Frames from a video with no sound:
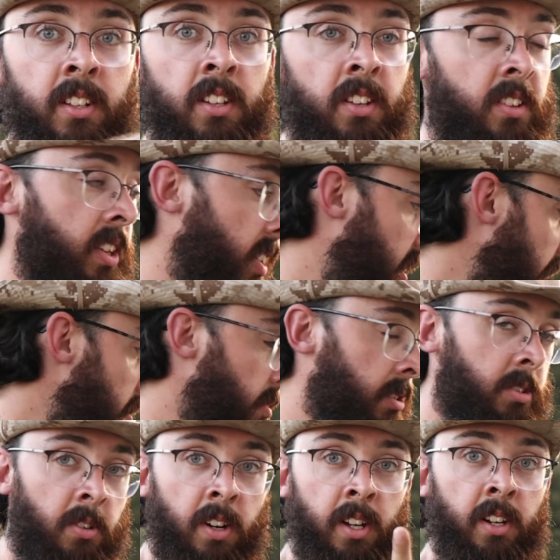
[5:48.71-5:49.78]
Do you think that
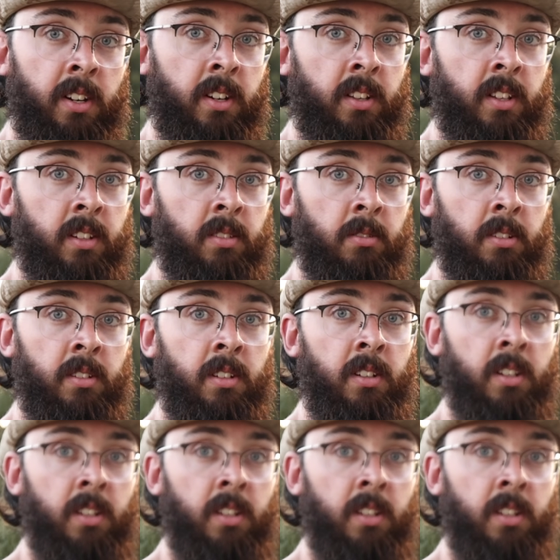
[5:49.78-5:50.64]
one's quieter or this one?